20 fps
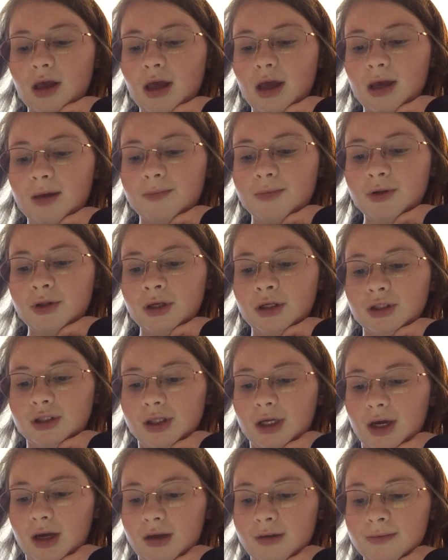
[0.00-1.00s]
Hey,
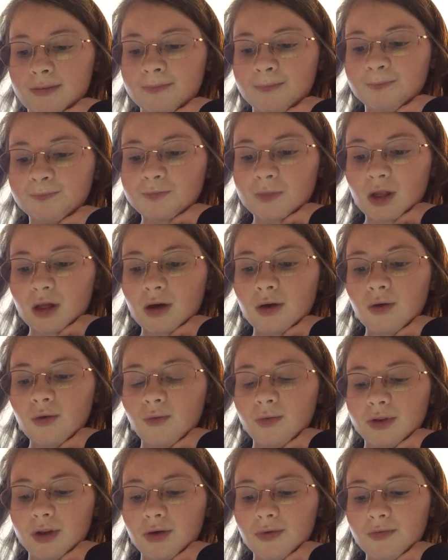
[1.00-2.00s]
Pudding-chan,
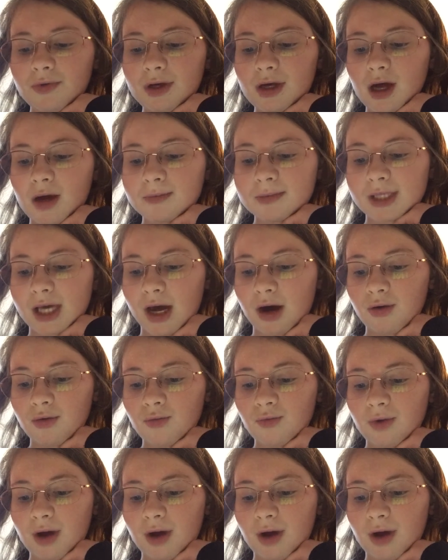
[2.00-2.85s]
when Luffy comes out,